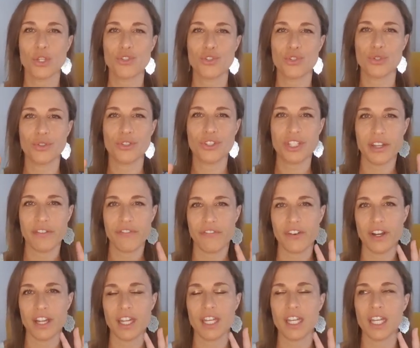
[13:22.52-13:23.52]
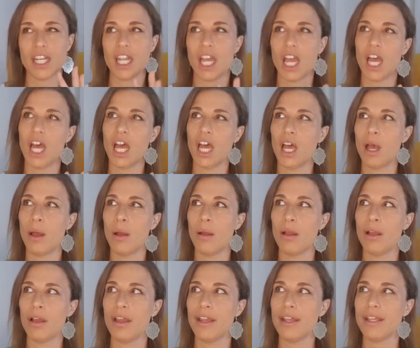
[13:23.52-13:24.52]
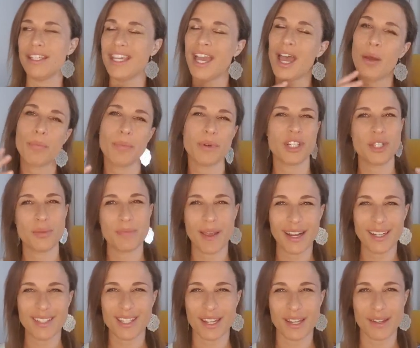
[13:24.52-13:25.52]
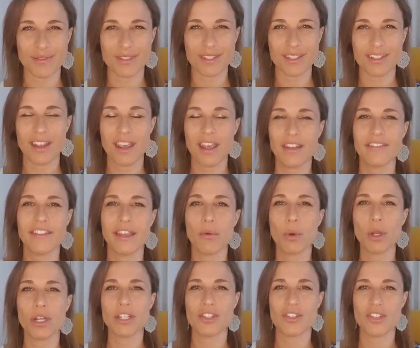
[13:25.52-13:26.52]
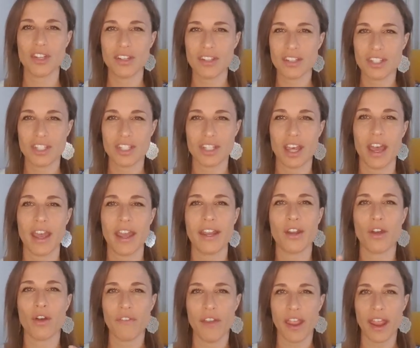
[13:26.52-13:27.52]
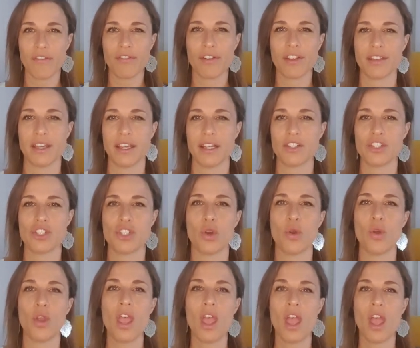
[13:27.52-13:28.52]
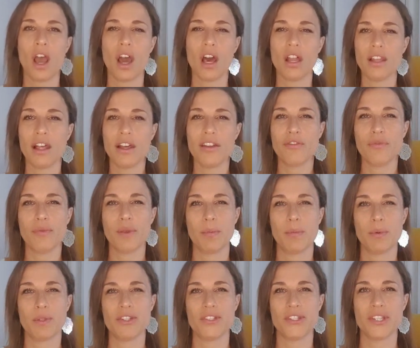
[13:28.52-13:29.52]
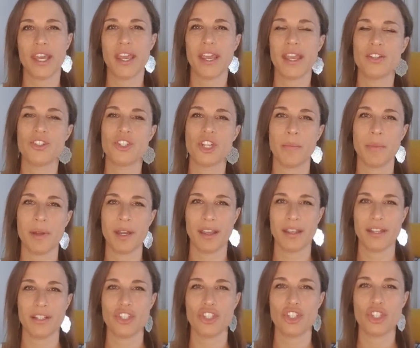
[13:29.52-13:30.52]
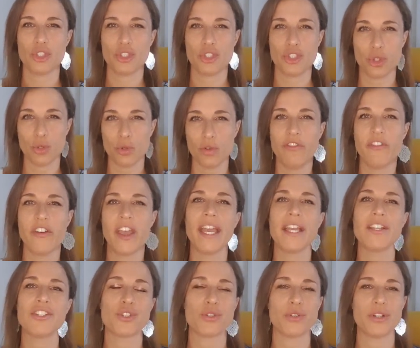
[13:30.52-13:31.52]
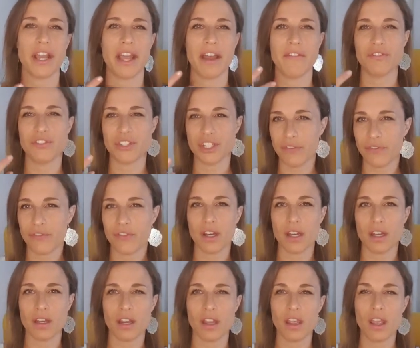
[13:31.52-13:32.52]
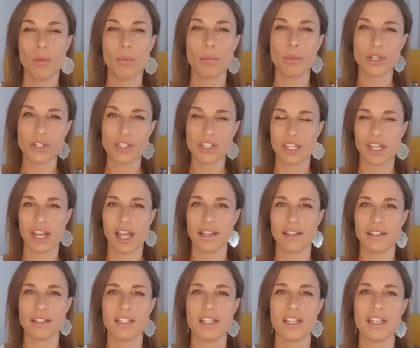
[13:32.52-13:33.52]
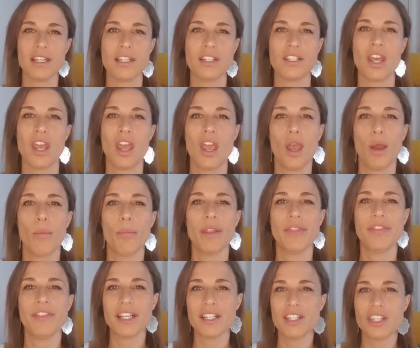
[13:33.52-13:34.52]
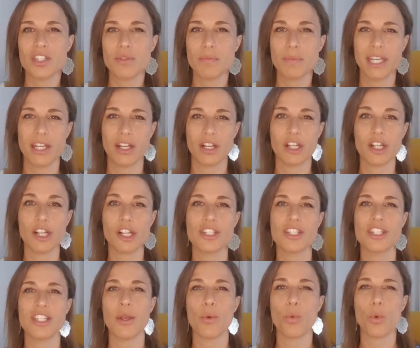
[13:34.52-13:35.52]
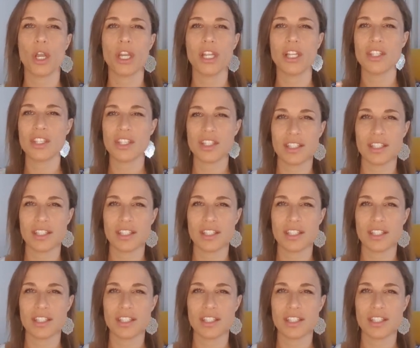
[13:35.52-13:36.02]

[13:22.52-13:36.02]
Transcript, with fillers: through different uh yeah perspectives they want to see the side of everything so a lot of people say gemini is two-faced or they have different personalities but this is because they want to